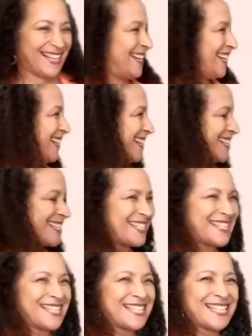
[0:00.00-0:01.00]

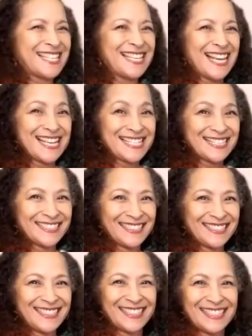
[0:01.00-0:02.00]
Sizzle.
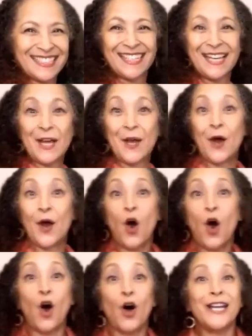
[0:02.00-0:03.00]

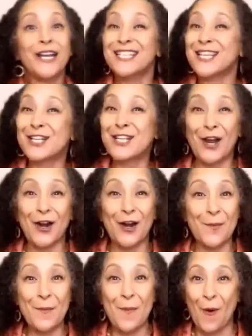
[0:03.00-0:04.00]
Audiences learn
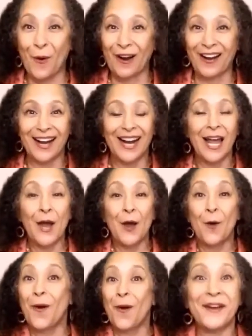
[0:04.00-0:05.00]
more when
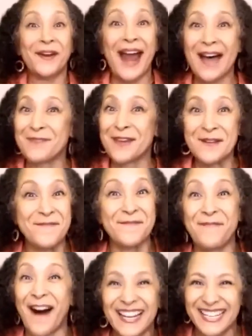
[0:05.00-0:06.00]
they're having
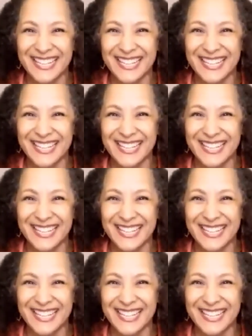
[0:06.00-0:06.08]
fun.